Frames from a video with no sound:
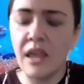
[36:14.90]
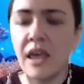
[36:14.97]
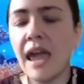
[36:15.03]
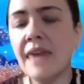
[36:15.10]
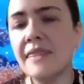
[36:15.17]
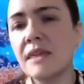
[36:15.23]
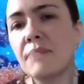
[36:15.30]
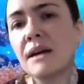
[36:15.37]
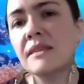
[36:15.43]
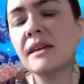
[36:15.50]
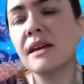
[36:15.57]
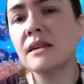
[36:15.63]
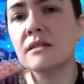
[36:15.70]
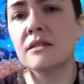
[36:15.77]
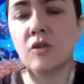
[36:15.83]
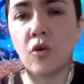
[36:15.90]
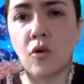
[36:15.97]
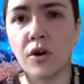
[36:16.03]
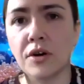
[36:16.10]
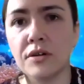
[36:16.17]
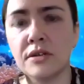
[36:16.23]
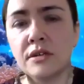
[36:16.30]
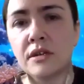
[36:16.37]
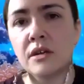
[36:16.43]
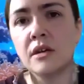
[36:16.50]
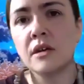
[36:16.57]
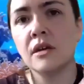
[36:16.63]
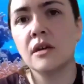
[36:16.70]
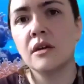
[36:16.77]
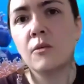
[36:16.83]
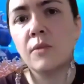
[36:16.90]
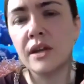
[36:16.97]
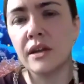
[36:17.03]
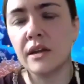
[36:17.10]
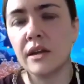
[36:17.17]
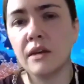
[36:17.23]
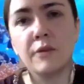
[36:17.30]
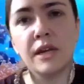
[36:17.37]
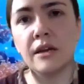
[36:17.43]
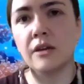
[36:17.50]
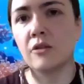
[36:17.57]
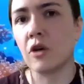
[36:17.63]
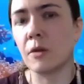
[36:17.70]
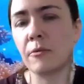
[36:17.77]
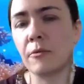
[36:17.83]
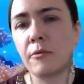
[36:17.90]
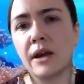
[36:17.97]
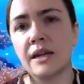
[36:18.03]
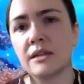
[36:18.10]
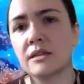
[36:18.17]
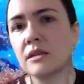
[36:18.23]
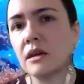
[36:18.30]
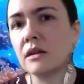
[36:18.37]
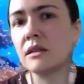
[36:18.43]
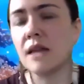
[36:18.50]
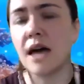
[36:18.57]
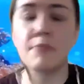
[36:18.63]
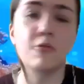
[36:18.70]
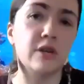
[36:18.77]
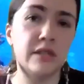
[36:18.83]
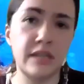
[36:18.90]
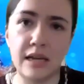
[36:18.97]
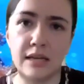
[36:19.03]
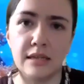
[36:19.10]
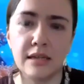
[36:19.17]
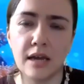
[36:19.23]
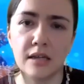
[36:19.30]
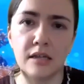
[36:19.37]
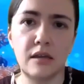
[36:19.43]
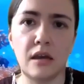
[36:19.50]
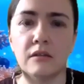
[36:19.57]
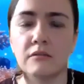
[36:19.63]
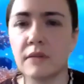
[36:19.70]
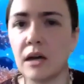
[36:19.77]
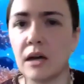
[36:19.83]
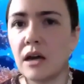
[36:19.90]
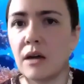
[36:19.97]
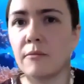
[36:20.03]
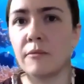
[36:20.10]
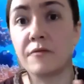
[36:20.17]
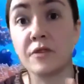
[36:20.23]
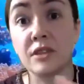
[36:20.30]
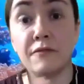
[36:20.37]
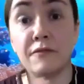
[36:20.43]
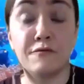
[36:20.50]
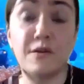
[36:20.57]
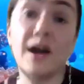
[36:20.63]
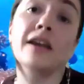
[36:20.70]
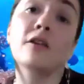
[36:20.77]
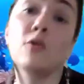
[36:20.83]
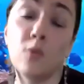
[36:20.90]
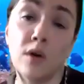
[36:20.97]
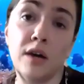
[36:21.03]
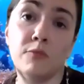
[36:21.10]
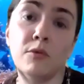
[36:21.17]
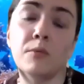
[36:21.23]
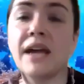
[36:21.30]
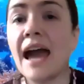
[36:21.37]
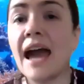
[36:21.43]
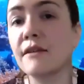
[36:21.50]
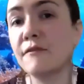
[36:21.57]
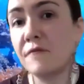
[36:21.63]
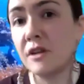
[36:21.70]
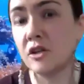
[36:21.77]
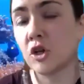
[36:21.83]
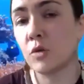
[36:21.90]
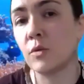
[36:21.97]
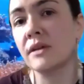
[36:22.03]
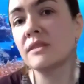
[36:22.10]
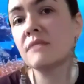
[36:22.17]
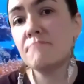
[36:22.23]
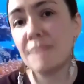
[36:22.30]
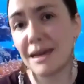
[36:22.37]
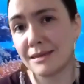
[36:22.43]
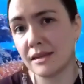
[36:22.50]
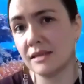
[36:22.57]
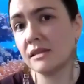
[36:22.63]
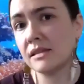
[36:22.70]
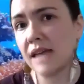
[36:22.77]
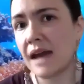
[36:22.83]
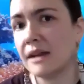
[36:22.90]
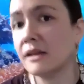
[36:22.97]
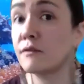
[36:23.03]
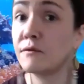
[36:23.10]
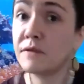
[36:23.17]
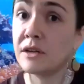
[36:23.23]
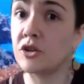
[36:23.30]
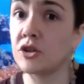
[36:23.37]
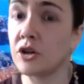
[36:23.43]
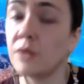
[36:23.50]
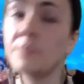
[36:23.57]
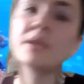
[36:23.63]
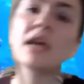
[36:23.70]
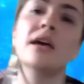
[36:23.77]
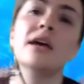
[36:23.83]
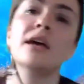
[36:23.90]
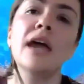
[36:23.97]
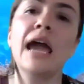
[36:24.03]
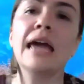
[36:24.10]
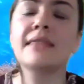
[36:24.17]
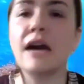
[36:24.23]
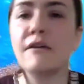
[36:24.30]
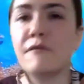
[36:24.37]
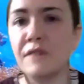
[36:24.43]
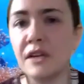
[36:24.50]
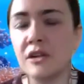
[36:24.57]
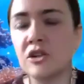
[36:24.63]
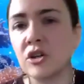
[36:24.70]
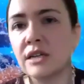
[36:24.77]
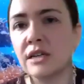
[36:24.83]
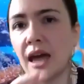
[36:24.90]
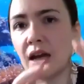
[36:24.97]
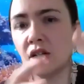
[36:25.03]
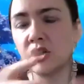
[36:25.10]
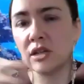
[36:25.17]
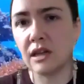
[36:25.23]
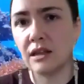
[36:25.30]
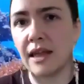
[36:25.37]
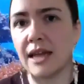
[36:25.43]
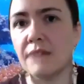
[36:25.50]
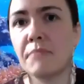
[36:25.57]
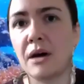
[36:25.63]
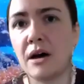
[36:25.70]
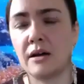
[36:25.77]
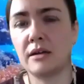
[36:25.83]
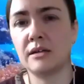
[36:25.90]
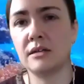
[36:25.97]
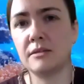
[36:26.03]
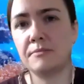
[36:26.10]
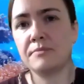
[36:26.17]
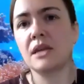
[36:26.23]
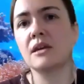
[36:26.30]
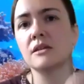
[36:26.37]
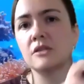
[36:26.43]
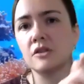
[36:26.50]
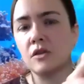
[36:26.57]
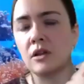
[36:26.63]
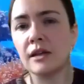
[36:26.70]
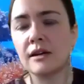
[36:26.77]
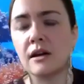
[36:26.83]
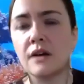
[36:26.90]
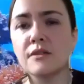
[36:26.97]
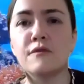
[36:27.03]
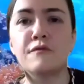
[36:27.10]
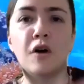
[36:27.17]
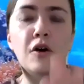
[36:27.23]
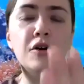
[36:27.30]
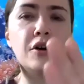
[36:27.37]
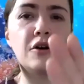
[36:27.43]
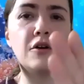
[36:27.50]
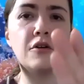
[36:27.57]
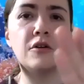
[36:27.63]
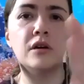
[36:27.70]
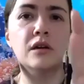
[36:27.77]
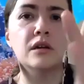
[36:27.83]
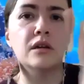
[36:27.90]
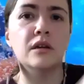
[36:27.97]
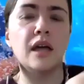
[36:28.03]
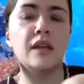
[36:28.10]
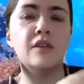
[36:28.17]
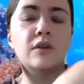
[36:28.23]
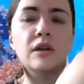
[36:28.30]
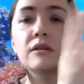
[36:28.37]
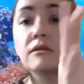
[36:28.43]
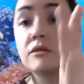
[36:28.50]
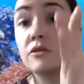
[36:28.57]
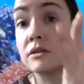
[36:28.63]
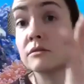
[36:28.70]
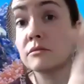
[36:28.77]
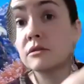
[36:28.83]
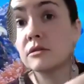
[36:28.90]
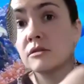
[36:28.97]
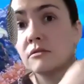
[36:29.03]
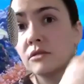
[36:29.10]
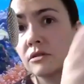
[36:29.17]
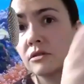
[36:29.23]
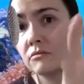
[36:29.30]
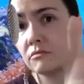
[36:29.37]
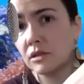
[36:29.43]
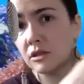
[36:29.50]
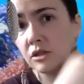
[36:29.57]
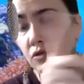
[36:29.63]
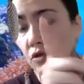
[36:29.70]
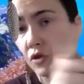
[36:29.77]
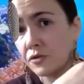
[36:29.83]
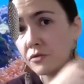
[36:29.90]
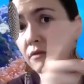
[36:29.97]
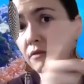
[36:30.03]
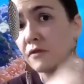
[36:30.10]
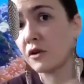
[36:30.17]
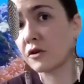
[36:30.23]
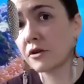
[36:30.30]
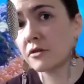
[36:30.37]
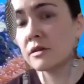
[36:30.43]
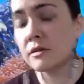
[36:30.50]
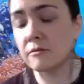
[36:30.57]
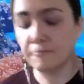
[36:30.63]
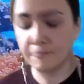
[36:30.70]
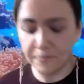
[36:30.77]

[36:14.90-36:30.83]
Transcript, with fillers: And then by the end of the course, we we incorporate a lot more css uh, uh, for the final one where we add a feature one of the methods is adding a feature and that feature is actually a light box so you click on the photo and you can you can scroll through the photos.